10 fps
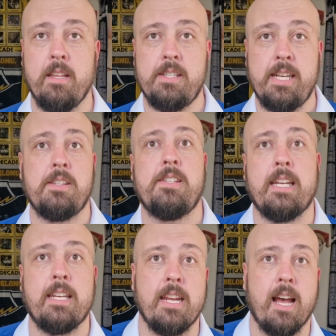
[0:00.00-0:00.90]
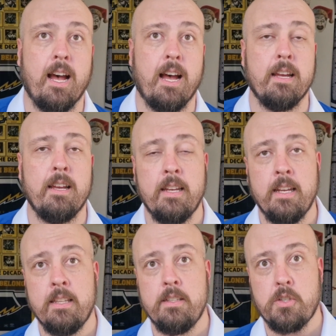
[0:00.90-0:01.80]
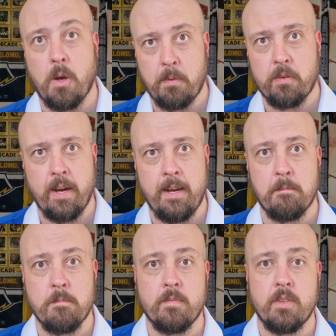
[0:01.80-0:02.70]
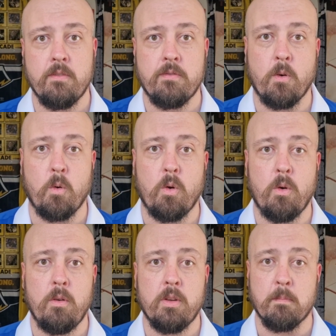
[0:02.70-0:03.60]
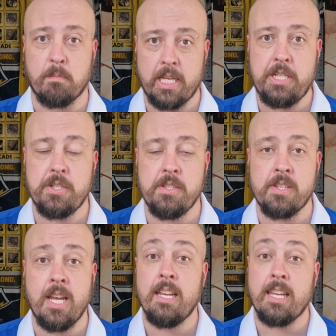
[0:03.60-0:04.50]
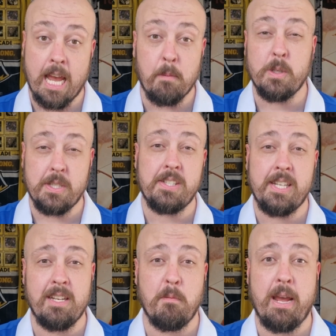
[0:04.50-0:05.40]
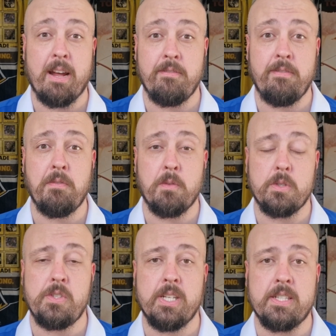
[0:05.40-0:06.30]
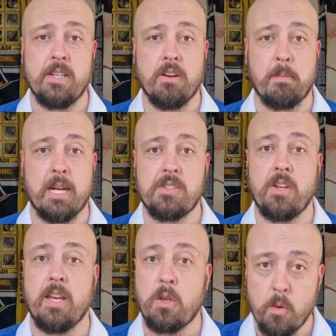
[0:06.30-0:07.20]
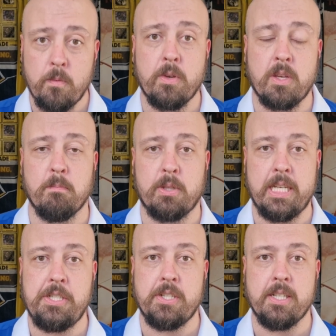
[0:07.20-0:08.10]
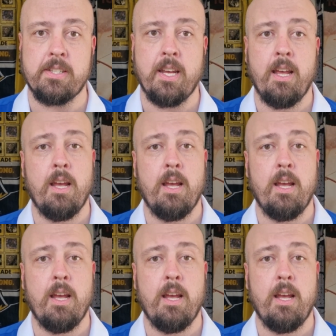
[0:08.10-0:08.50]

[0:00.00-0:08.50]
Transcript: South Sydney are top 3 for completions. Cowboys are sitting about 5th or 6th thereabouts, so they're good for completions.